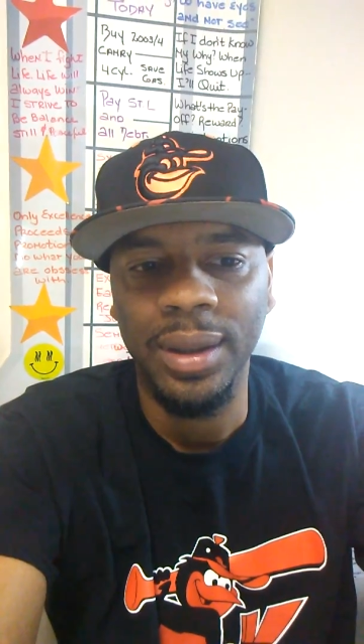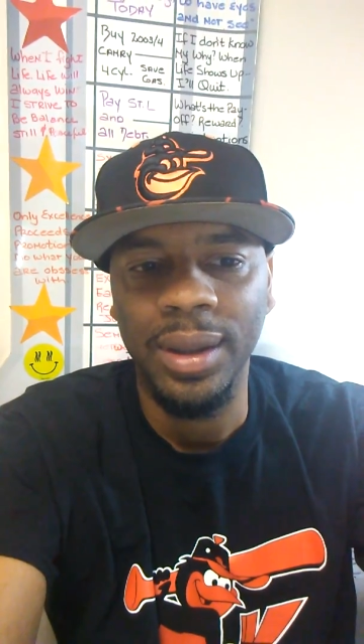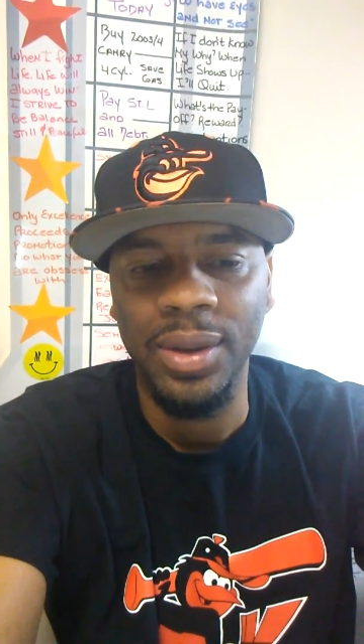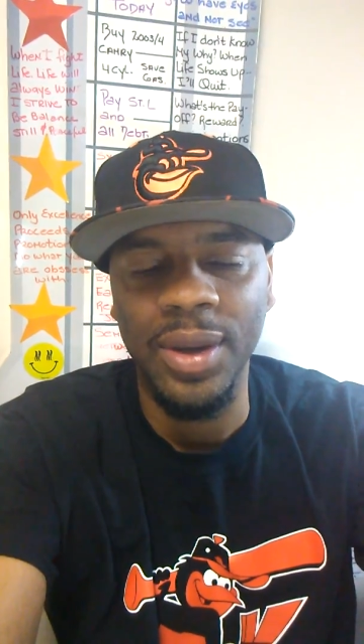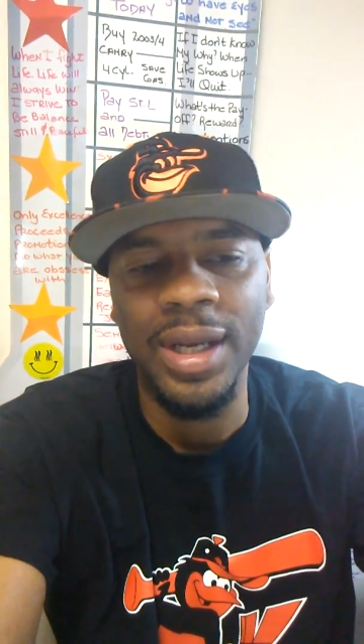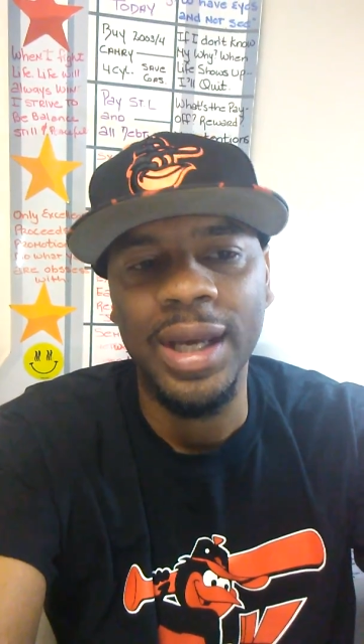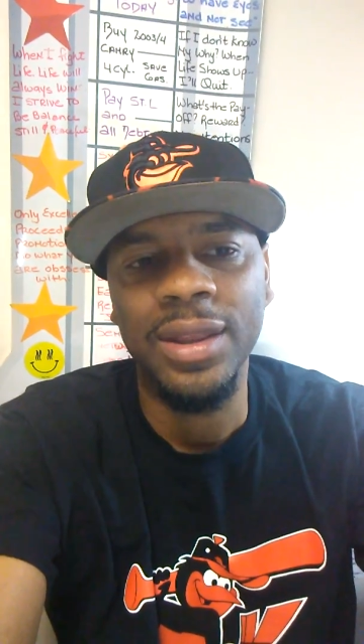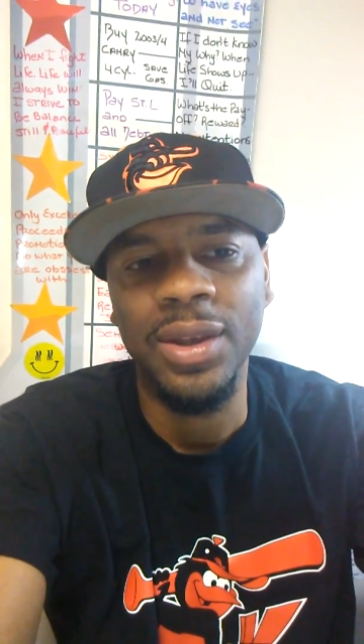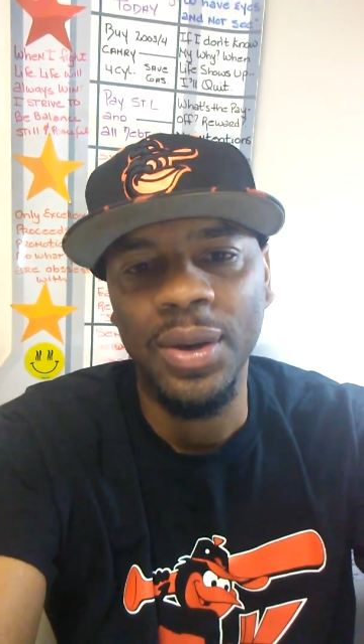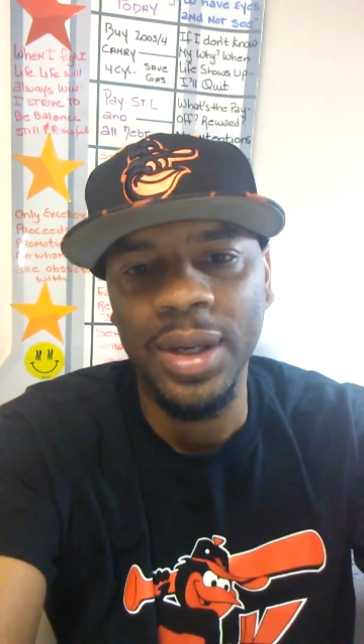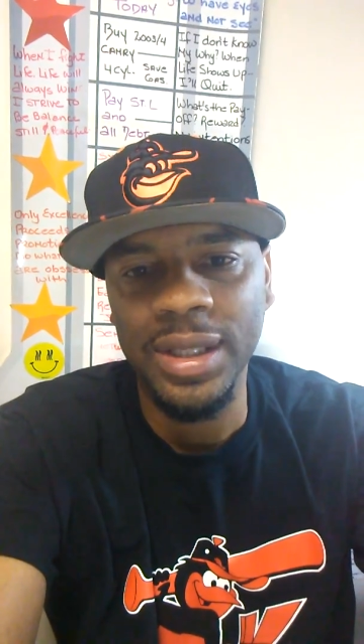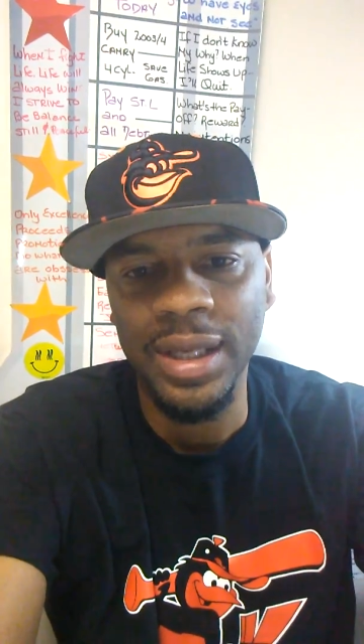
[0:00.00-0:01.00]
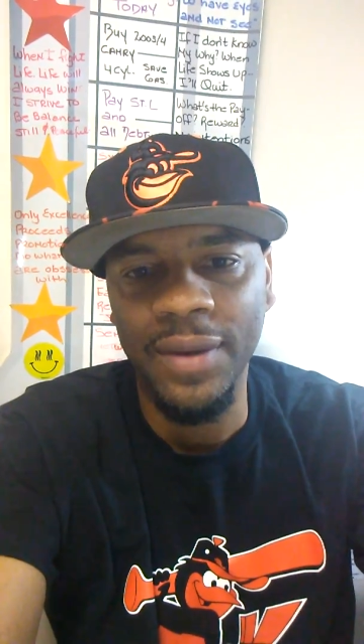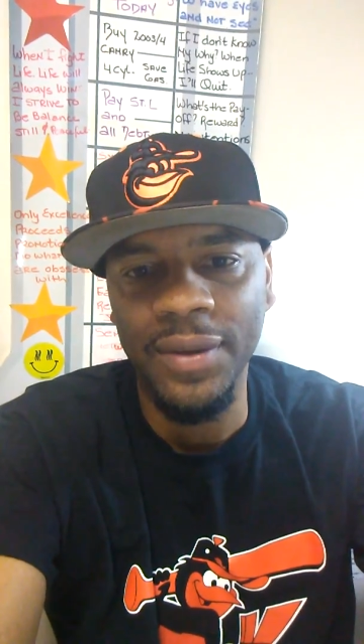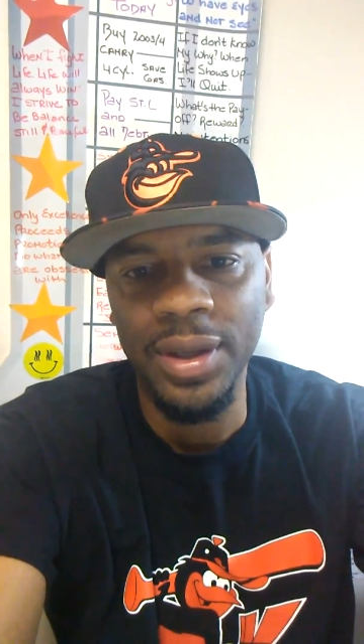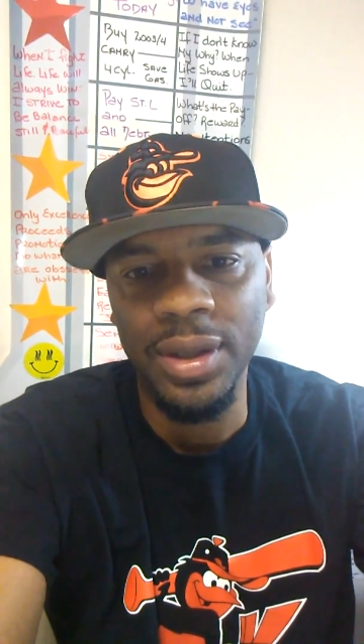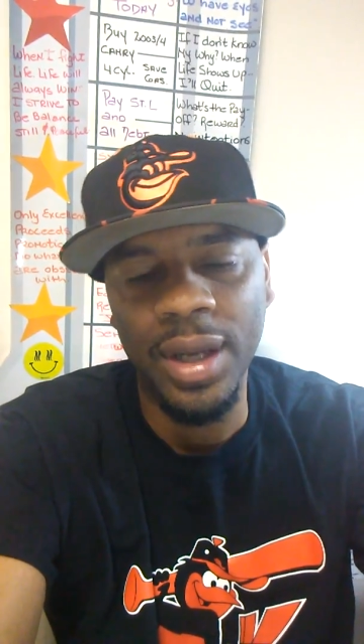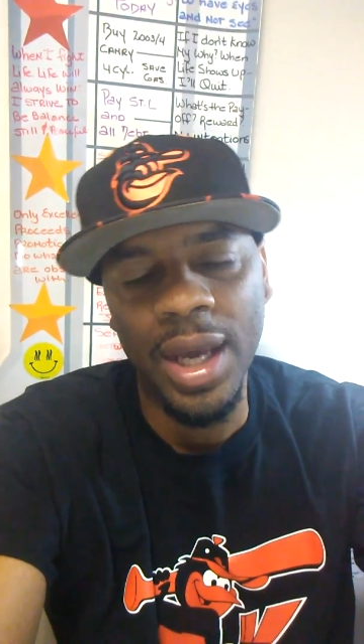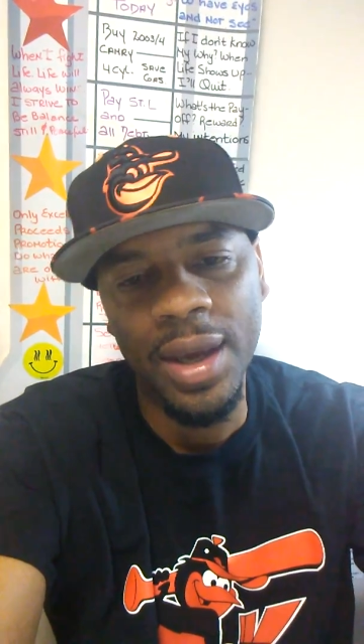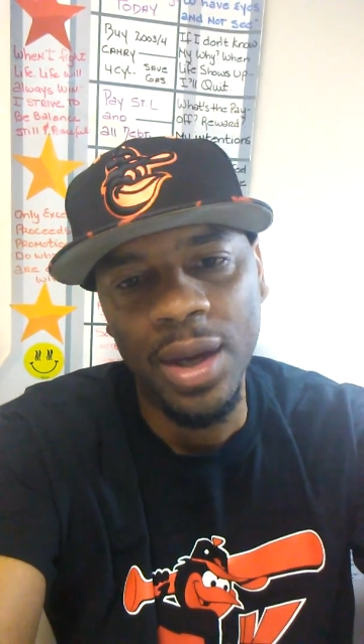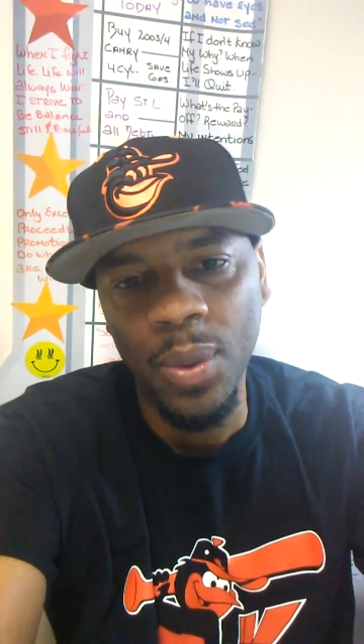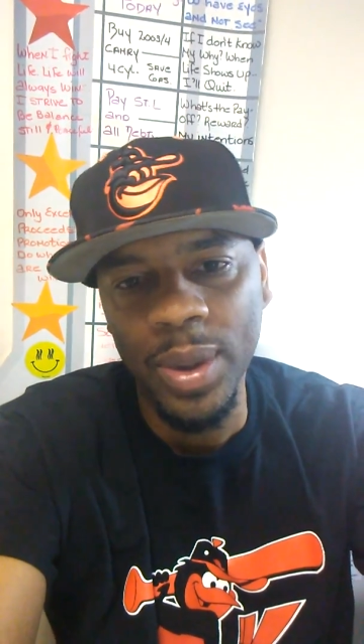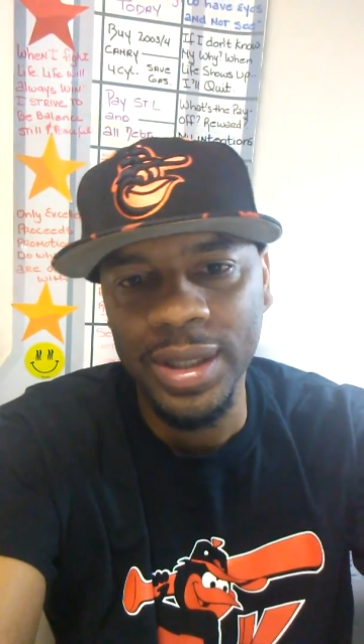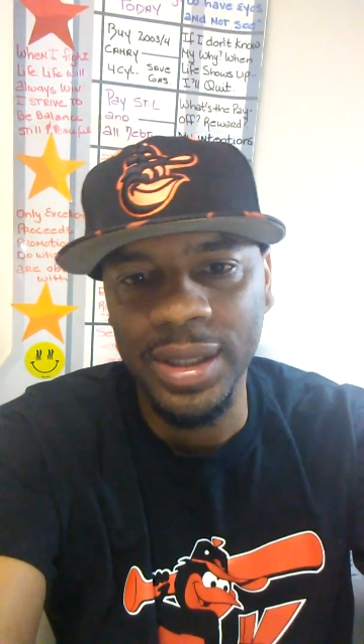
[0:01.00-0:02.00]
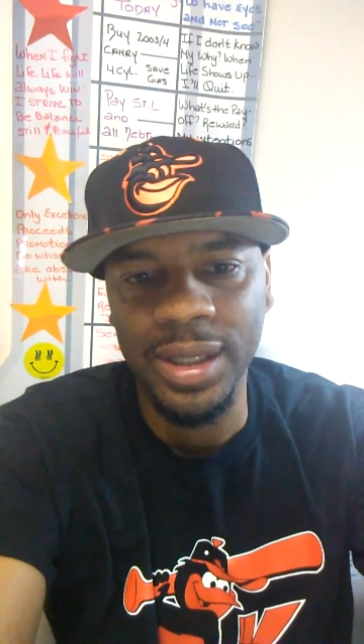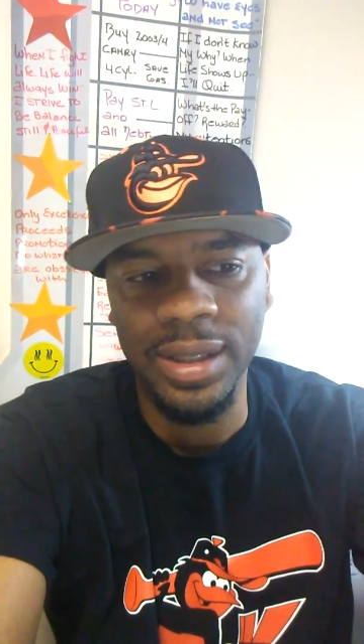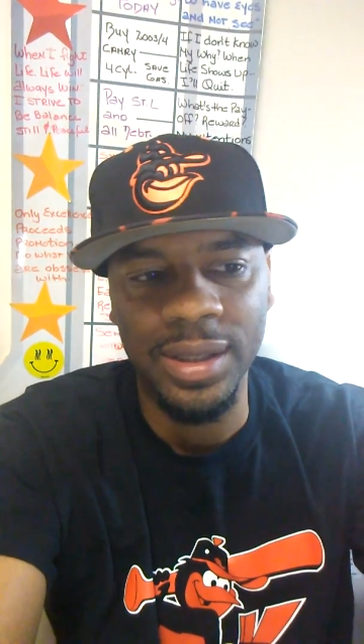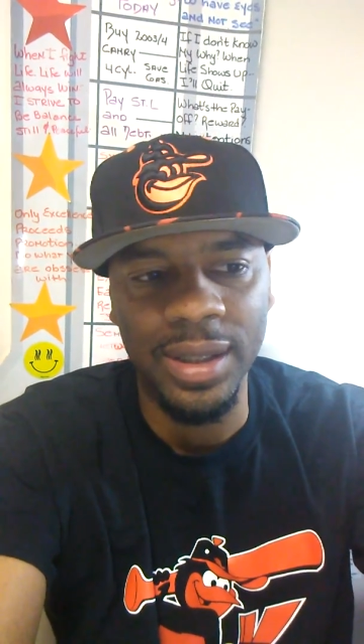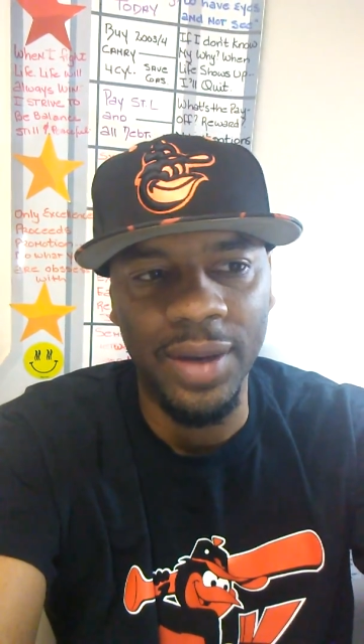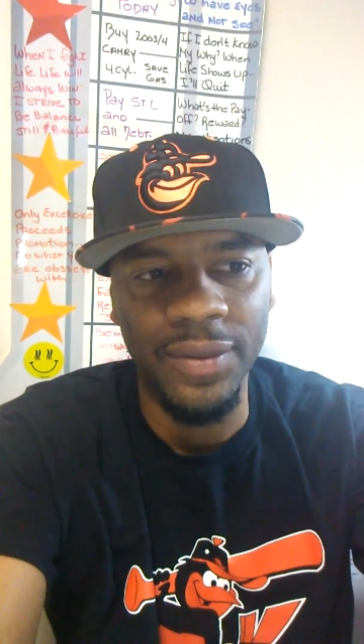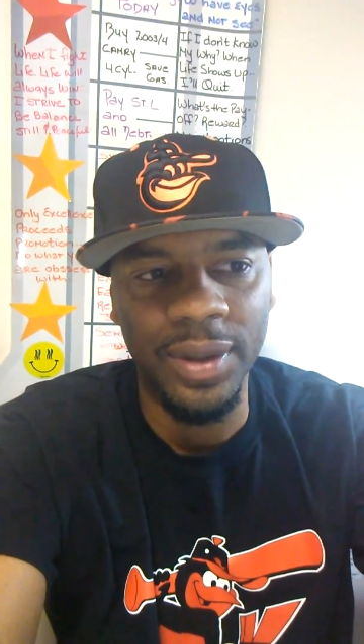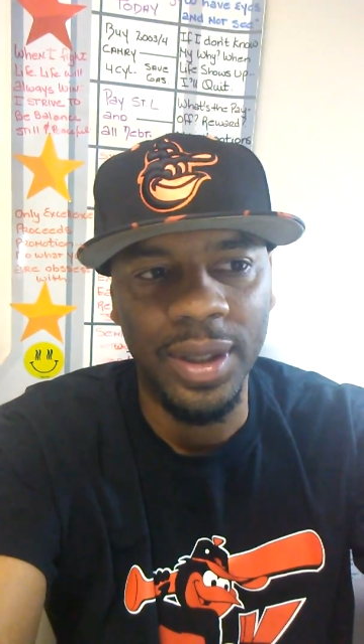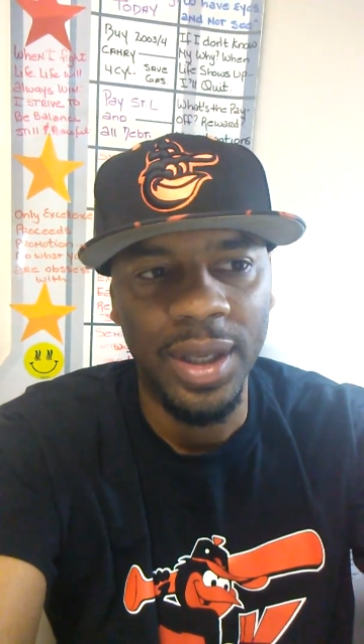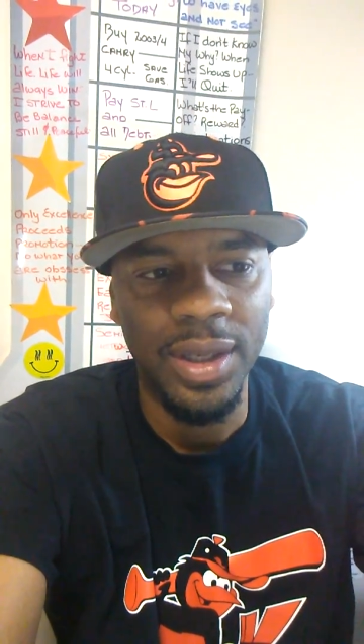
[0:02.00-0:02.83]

You had that 37. Now you had a 167.